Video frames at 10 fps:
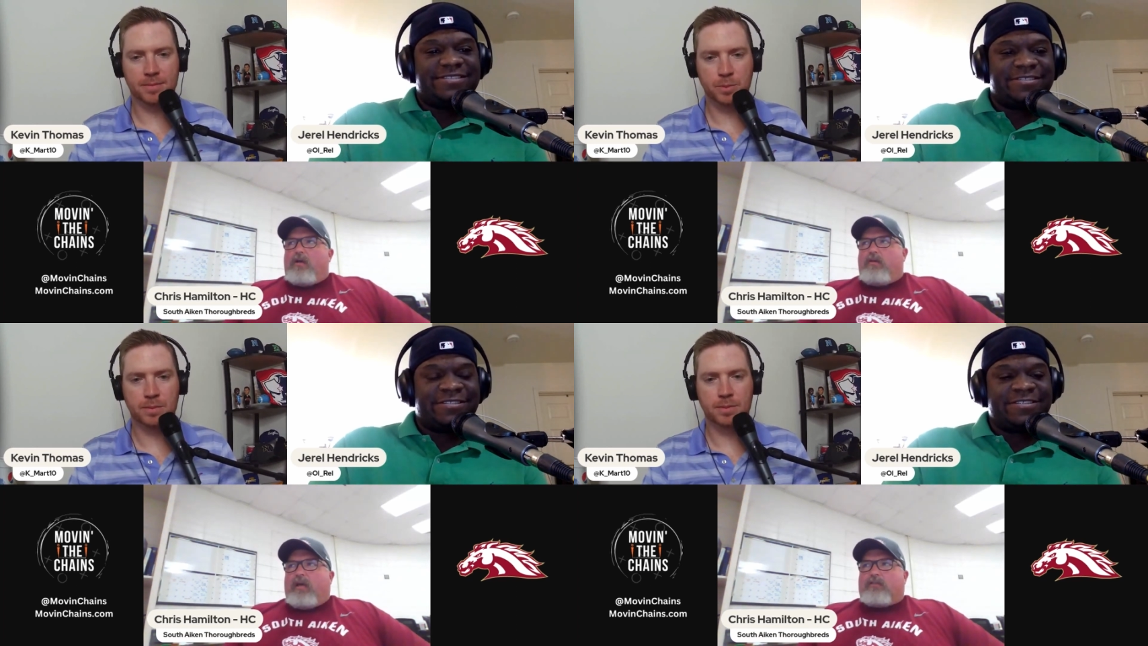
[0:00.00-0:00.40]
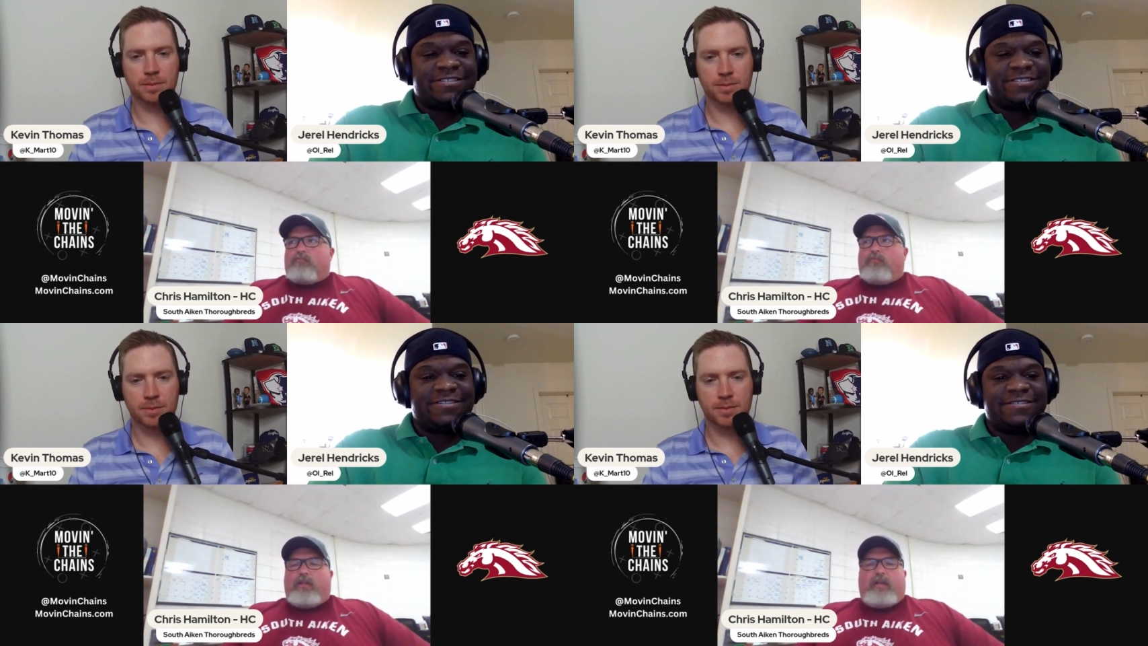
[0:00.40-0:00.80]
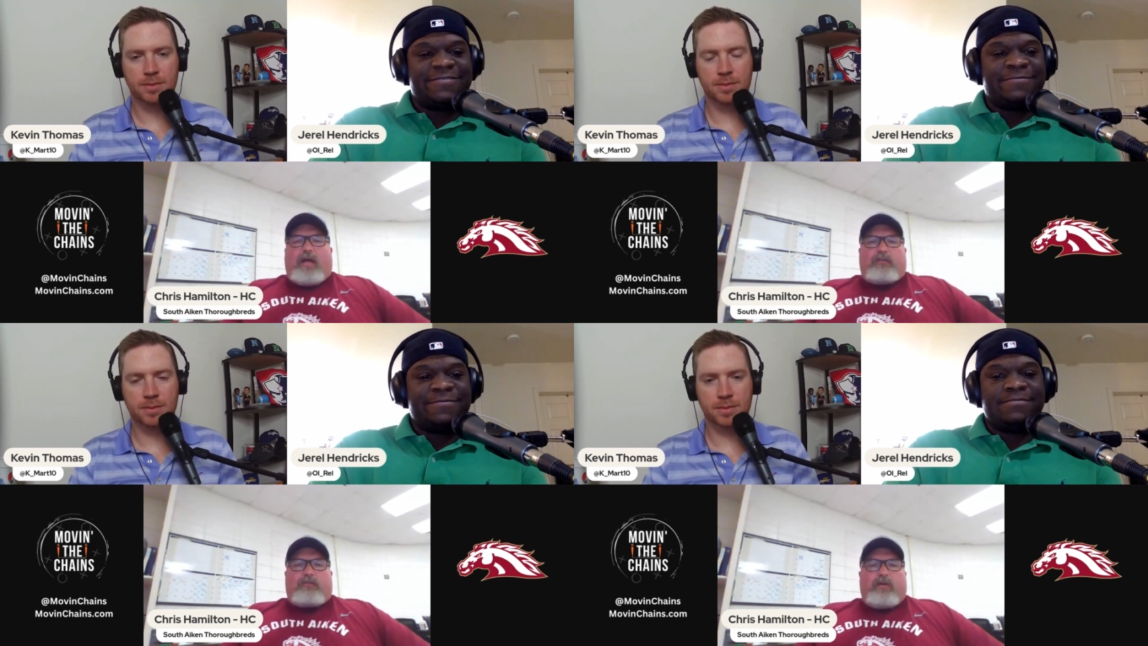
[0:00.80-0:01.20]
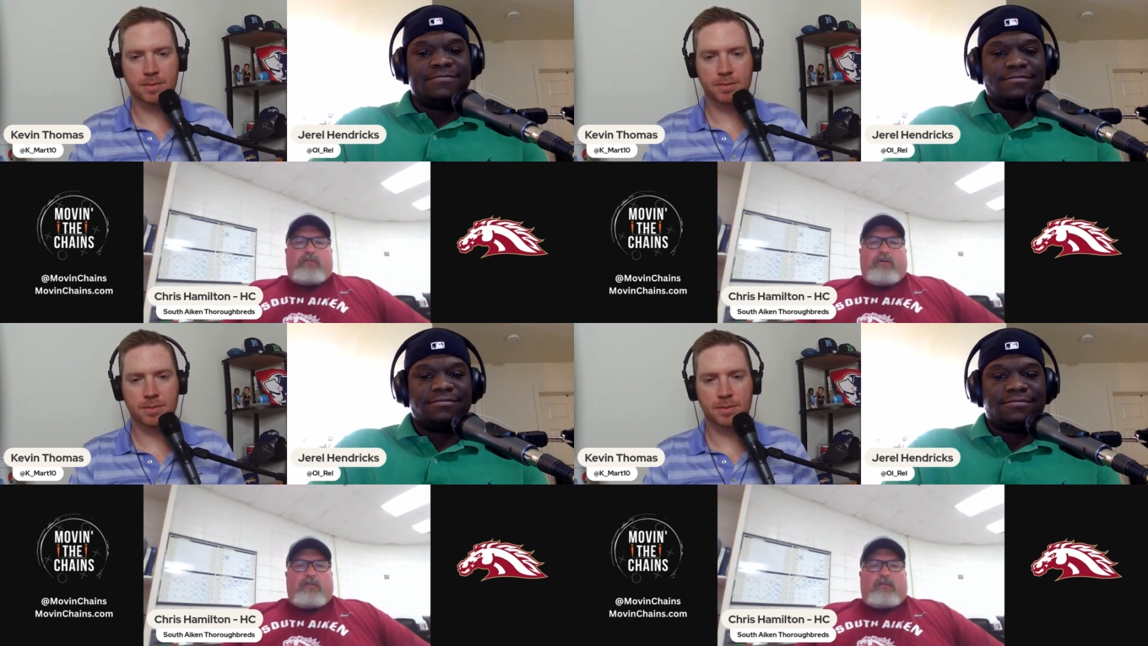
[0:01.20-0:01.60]
Speaker 1: you got some really nice
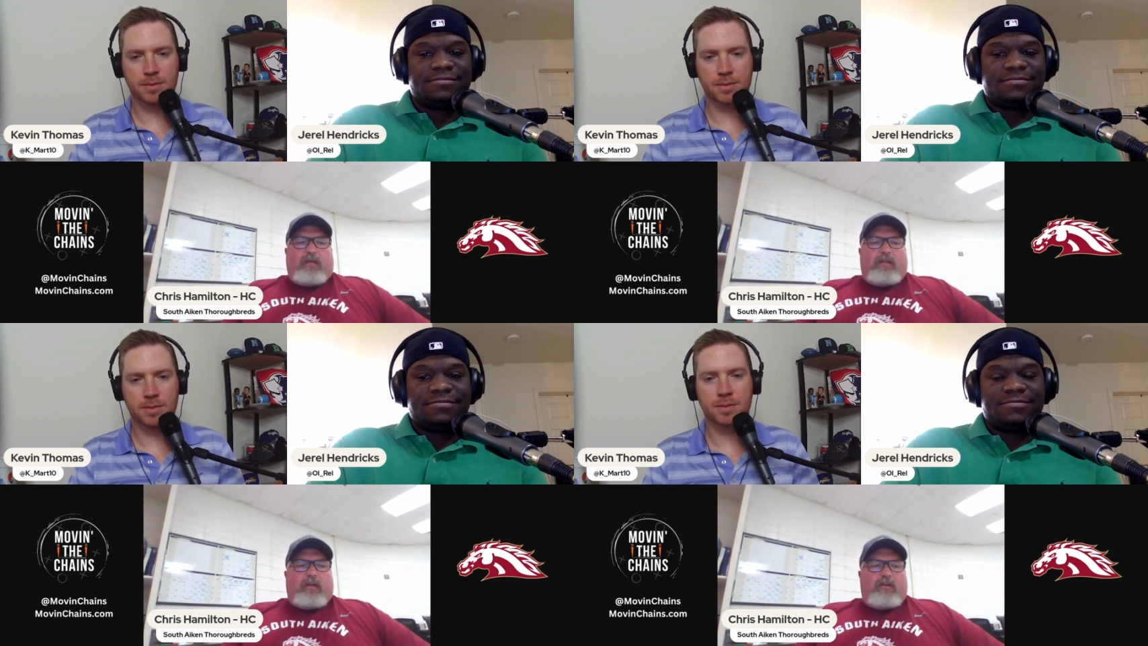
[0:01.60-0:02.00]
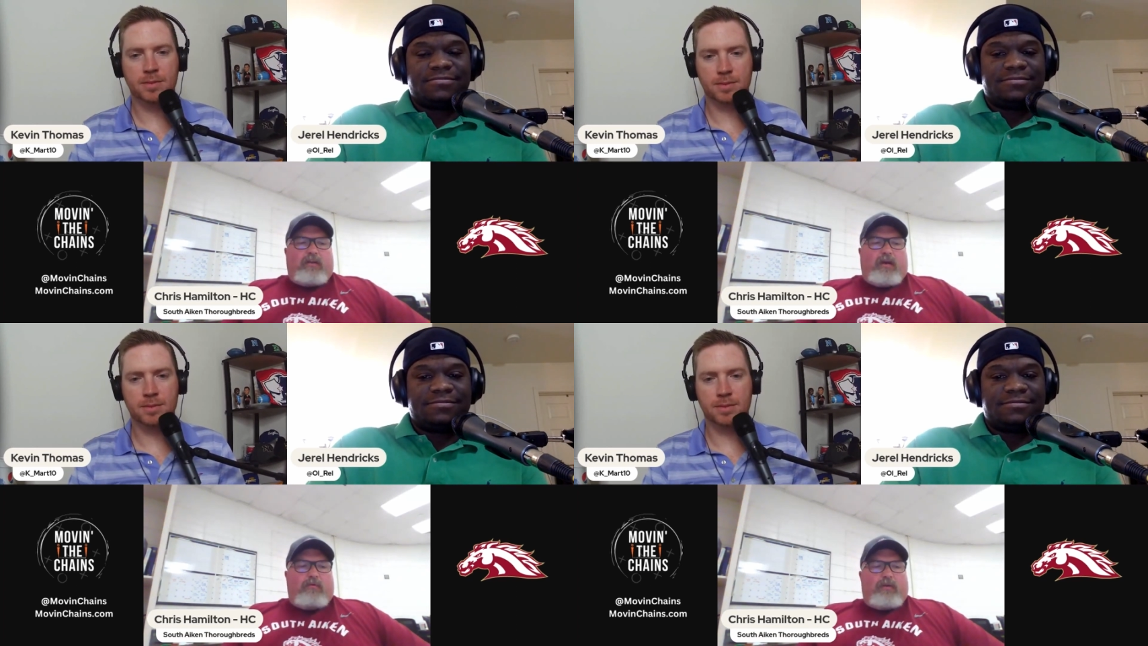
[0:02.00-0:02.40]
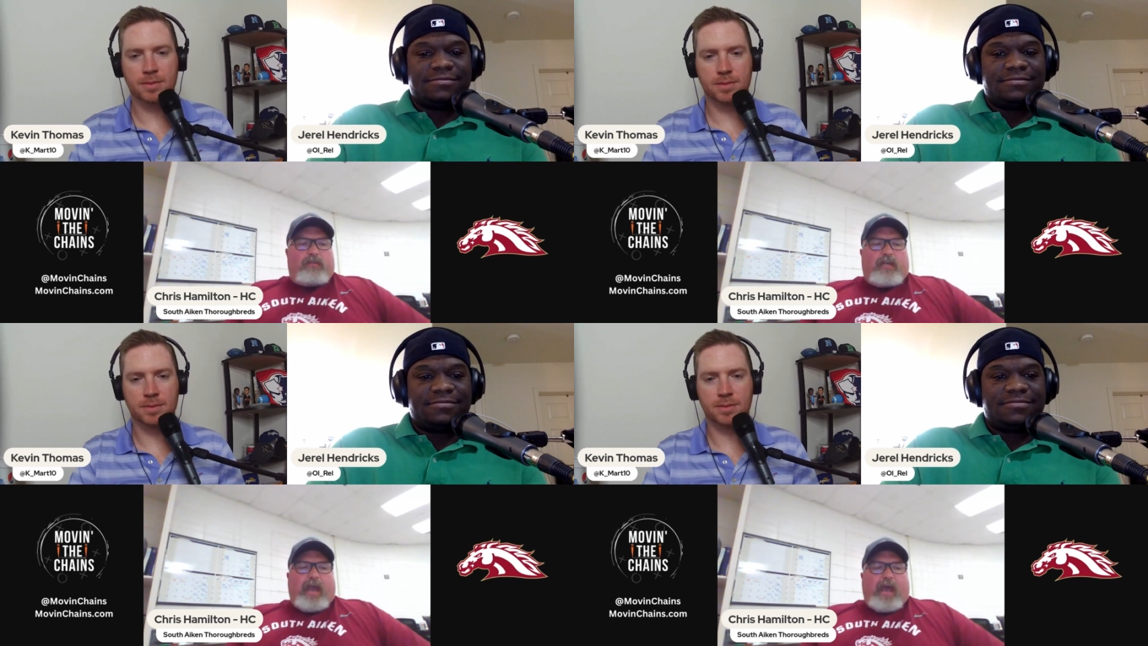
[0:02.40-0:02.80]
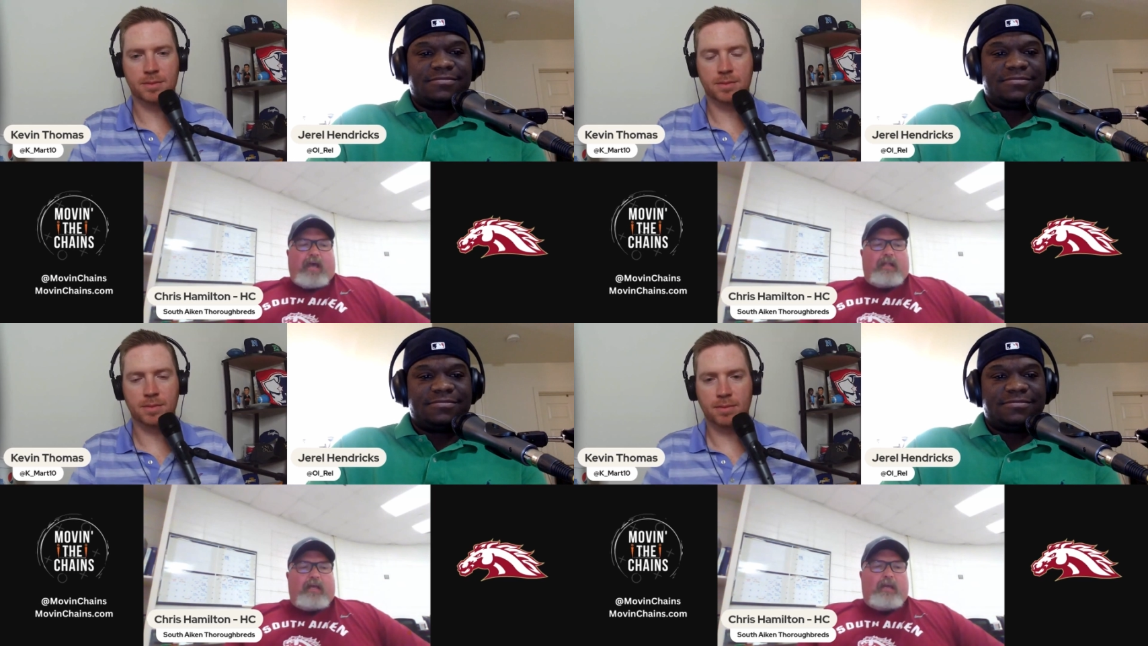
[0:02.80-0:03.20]
restaurants down there. You got Whiskey
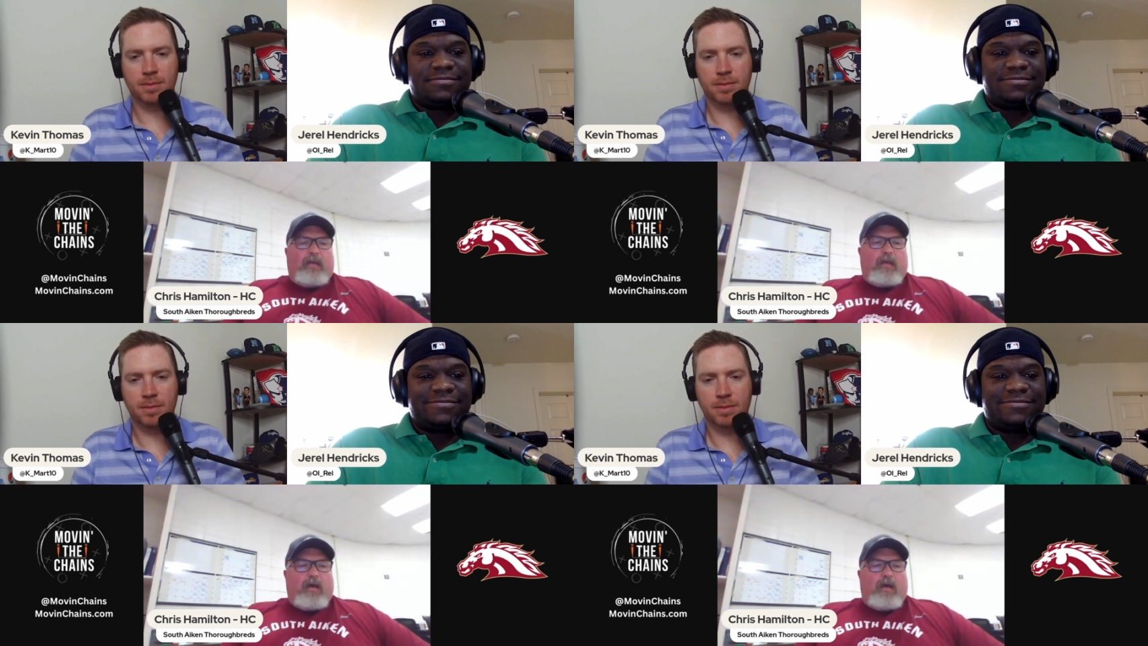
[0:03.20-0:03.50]
Alley.